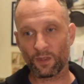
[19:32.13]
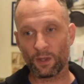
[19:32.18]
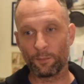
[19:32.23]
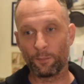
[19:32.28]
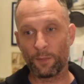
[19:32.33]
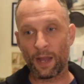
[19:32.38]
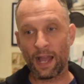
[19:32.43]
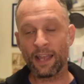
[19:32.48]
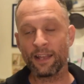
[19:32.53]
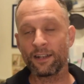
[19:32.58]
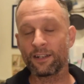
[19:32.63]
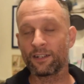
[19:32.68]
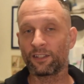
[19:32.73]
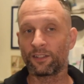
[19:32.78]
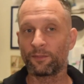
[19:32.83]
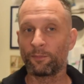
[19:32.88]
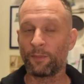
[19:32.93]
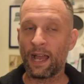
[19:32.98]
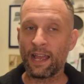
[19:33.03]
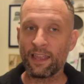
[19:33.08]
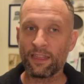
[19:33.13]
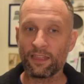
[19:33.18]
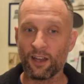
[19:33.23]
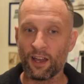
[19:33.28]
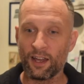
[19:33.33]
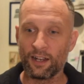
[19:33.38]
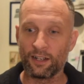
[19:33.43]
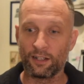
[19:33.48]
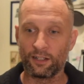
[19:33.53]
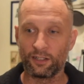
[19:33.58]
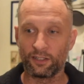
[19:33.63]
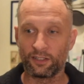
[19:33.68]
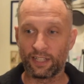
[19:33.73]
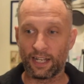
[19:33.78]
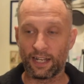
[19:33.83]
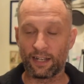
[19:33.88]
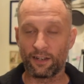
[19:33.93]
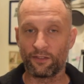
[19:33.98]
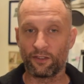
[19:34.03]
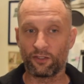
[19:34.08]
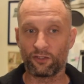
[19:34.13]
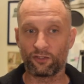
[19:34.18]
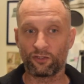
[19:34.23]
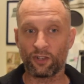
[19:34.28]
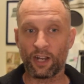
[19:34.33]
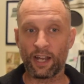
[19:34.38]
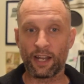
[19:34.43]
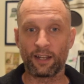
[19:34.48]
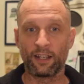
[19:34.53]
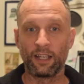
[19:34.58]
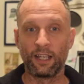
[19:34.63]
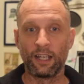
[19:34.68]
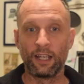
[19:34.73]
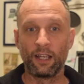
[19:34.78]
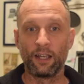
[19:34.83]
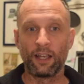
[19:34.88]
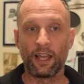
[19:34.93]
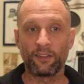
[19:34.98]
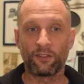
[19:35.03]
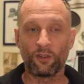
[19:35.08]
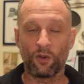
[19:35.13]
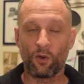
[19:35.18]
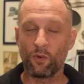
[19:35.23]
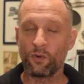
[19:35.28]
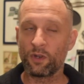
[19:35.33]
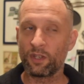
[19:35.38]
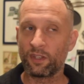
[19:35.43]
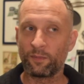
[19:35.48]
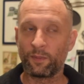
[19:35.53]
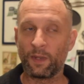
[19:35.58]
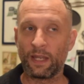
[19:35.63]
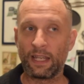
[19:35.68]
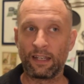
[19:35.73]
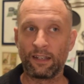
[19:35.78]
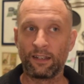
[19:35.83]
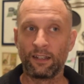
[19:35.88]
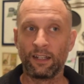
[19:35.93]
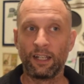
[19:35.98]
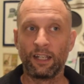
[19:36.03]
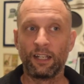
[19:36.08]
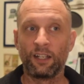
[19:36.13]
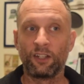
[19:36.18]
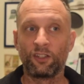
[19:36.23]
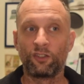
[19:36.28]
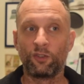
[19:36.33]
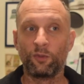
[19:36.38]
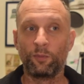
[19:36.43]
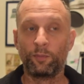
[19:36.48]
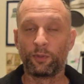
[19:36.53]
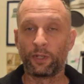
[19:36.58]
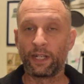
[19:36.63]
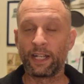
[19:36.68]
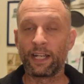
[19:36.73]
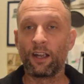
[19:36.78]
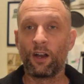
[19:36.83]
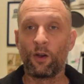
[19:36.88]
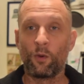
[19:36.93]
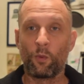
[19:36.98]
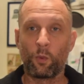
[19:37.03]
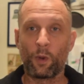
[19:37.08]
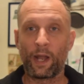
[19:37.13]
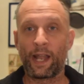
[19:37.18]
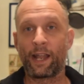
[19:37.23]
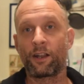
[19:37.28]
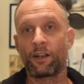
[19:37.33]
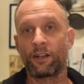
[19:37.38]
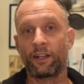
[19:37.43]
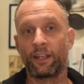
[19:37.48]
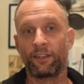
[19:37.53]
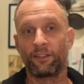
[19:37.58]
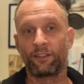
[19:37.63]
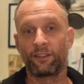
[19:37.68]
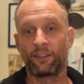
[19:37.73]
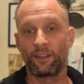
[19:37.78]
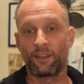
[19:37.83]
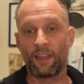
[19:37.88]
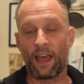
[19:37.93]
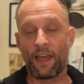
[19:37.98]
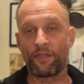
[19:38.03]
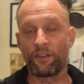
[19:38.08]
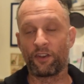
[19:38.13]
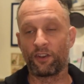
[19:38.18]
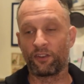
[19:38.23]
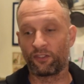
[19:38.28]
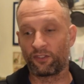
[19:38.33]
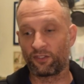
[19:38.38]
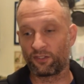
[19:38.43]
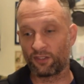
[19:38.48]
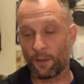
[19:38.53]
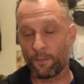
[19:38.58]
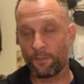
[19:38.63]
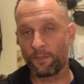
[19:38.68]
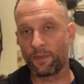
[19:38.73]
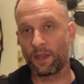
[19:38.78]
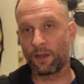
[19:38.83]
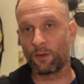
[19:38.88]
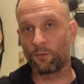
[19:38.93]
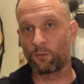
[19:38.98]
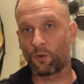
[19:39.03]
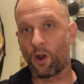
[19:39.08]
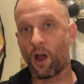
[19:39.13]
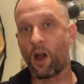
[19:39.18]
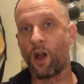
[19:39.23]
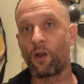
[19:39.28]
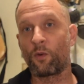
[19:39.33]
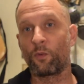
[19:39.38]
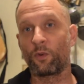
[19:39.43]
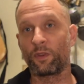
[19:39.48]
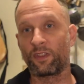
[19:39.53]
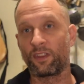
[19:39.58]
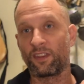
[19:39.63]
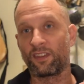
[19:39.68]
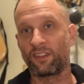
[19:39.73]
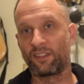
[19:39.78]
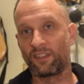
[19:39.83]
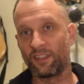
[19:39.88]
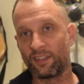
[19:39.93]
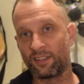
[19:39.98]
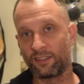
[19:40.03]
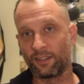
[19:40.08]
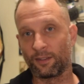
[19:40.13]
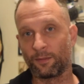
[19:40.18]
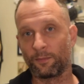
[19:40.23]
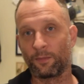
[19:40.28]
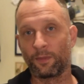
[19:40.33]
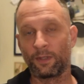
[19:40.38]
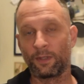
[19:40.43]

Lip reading: My thought and understanding of the strike has always been to bring awareness that there's something wrong with the system.